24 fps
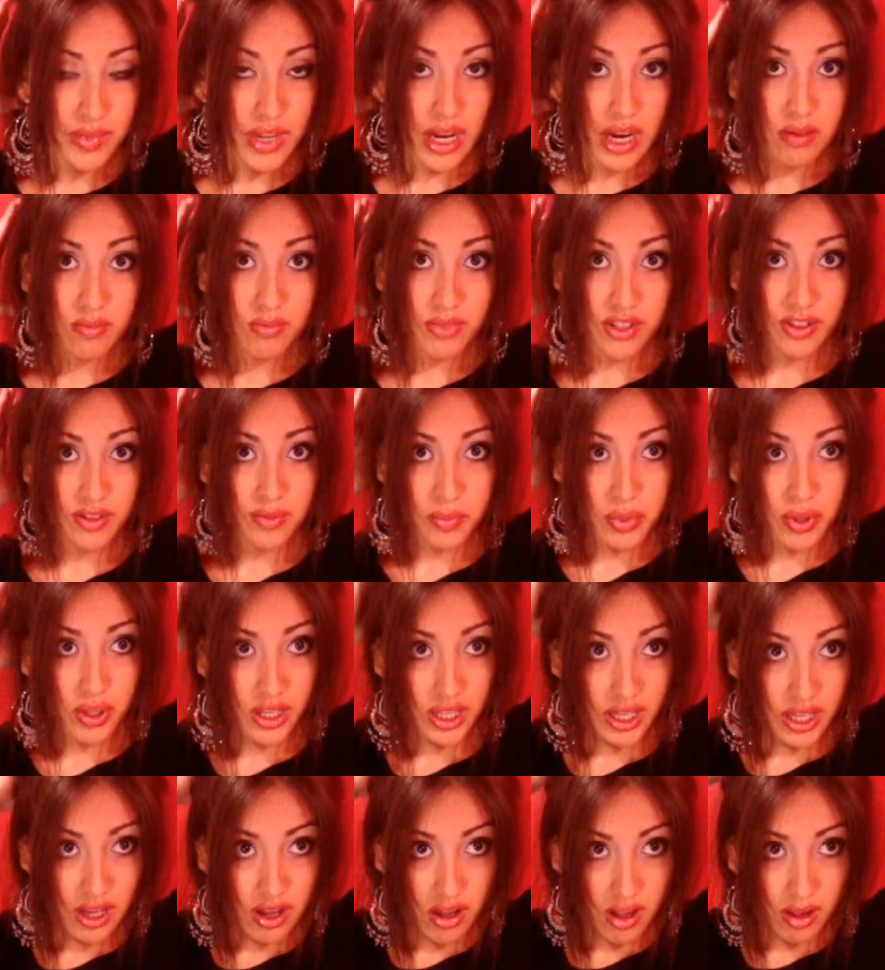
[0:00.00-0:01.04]
Now I'm just
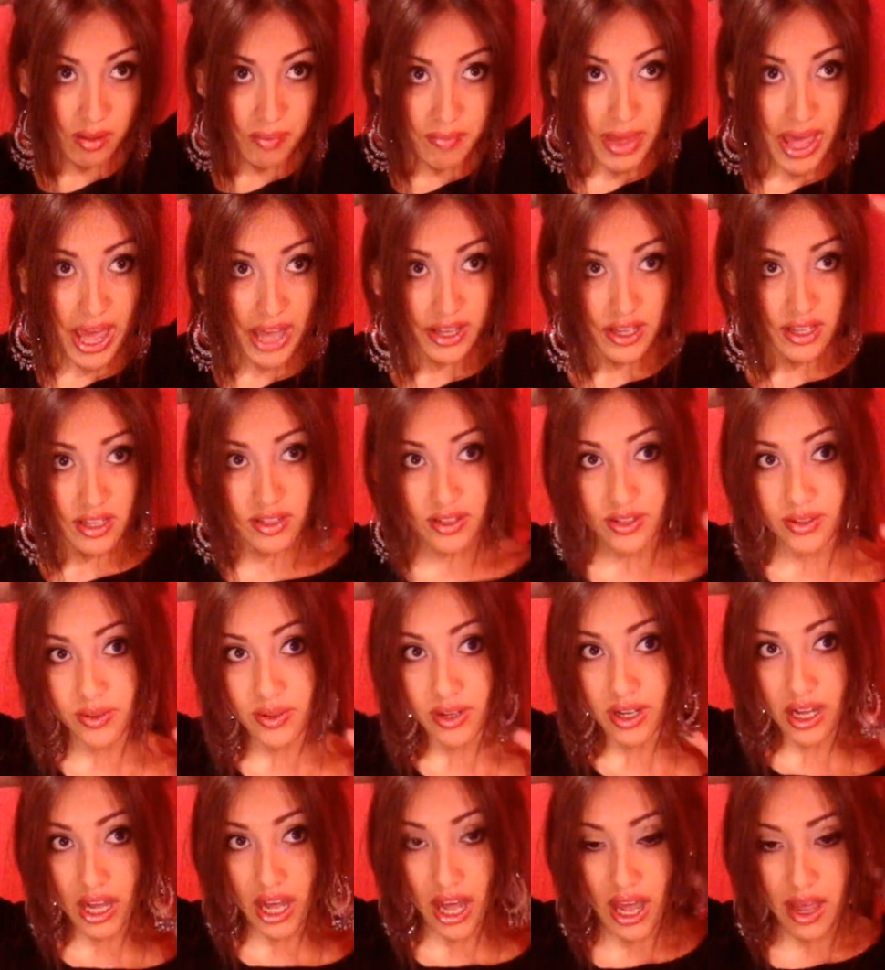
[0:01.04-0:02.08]
pulling it all back into
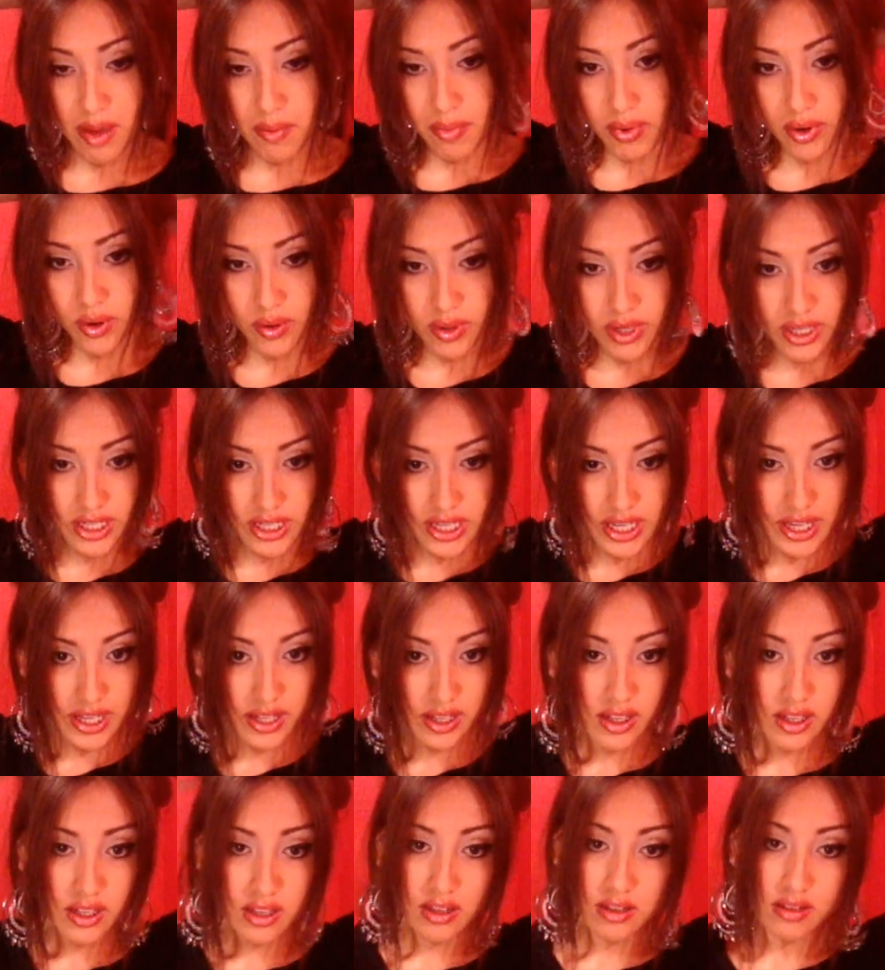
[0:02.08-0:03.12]
a high
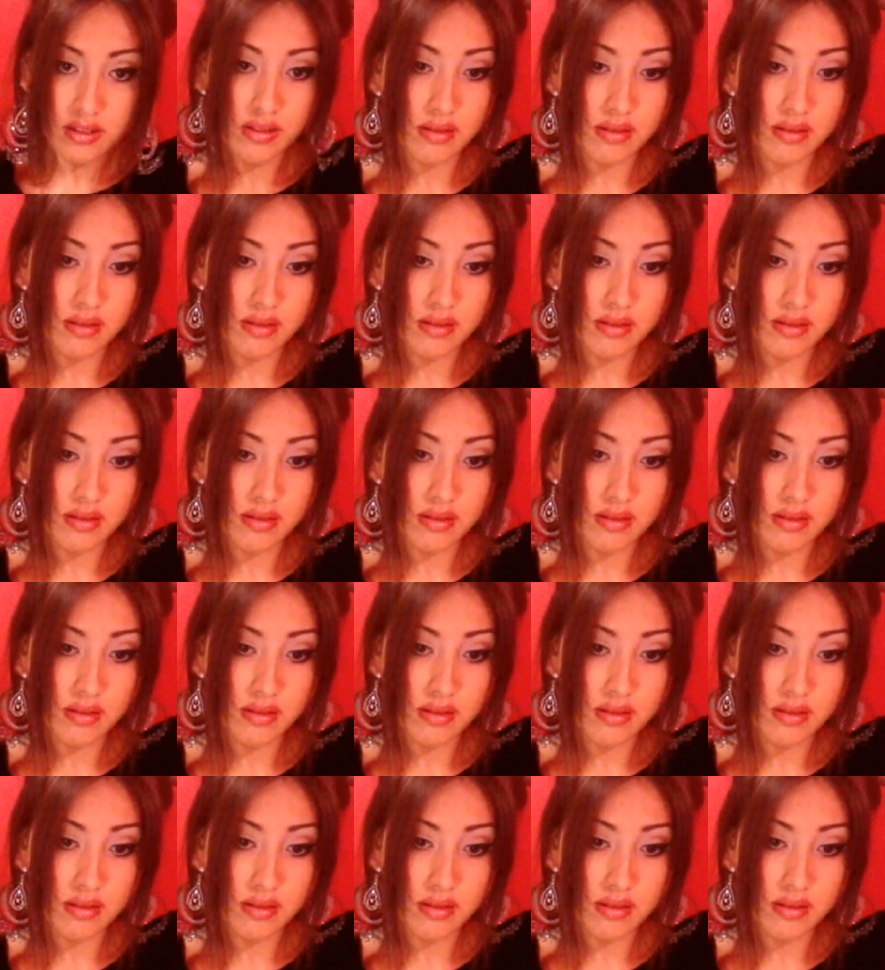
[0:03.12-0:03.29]
ponytail.